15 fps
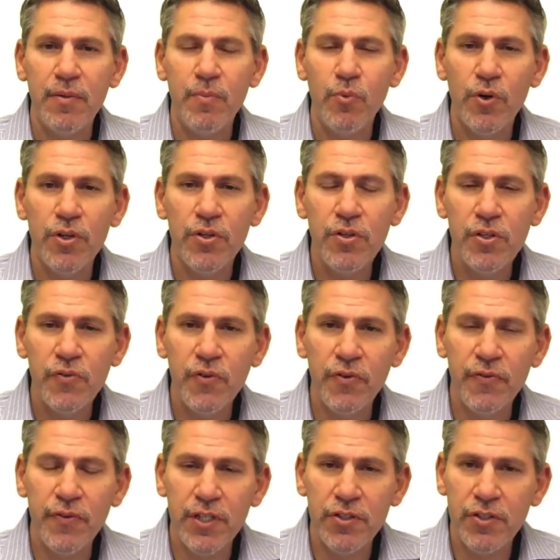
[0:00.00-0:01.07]
more useful
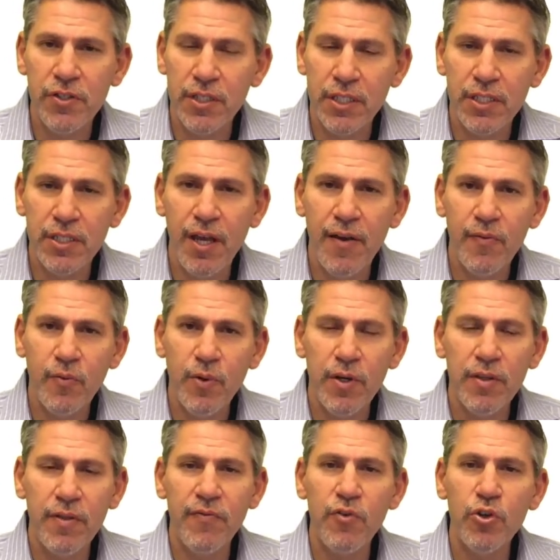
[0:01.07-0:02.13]
features of the software,
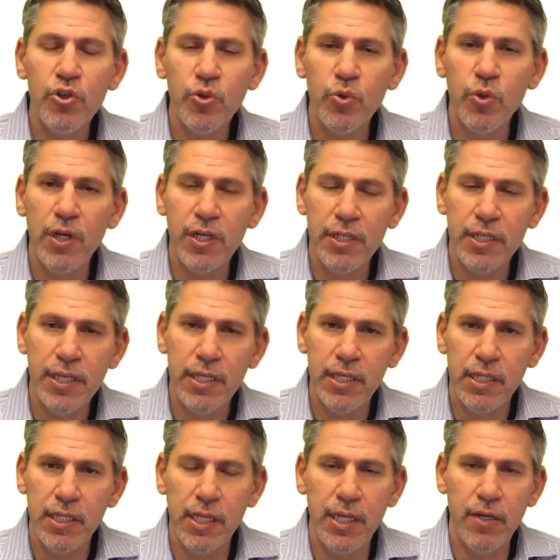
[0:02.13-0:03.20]
the virtual
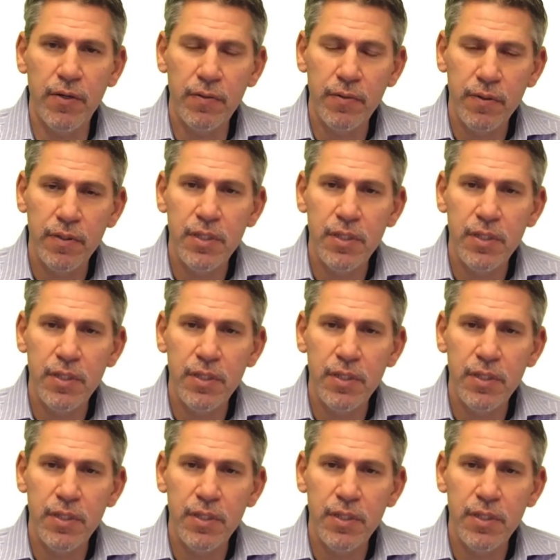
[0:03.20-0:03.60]
articulator.